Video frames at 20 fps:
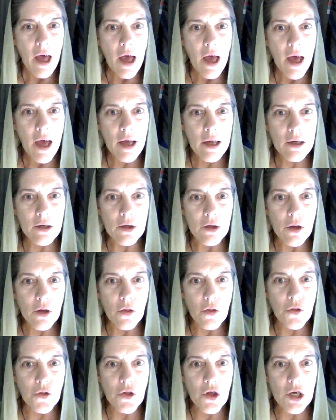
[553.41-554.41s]
and
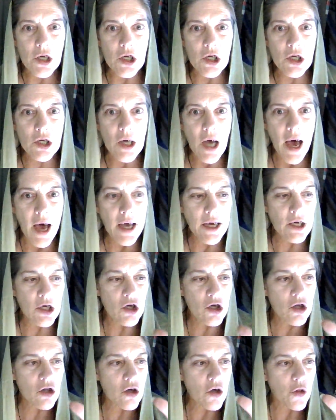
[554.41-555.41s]
the size
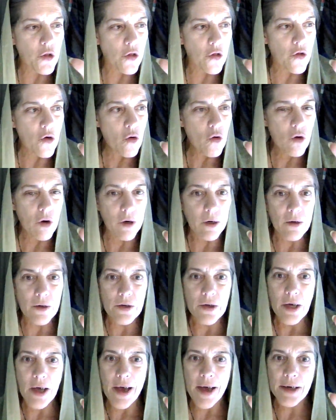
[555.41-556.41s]
of the thorns
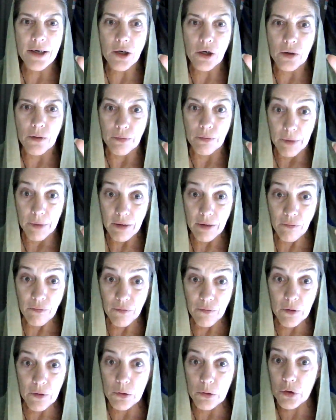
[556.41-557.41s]
on a
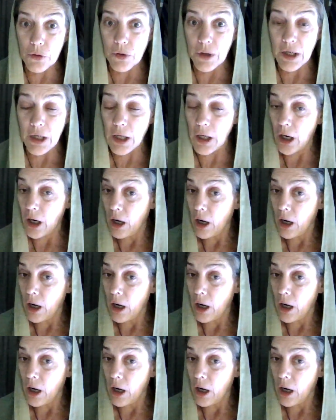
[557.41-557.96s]
grapefruit tree.